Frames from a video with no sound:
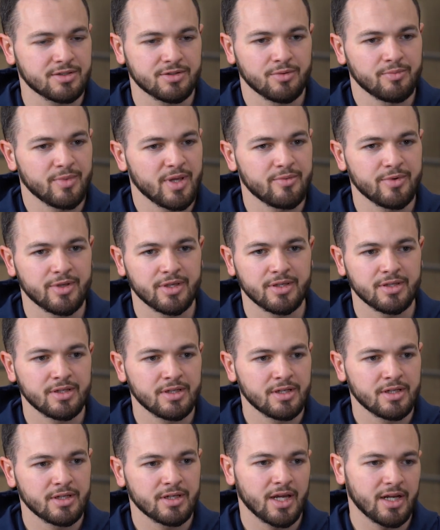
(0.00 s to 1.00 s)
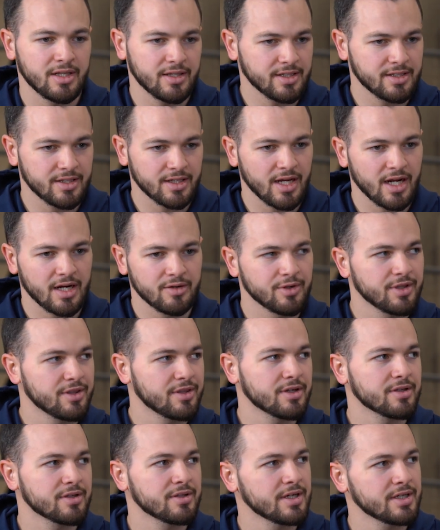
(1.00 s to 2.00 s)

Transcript: So maybe kind of like the Kyrie thing,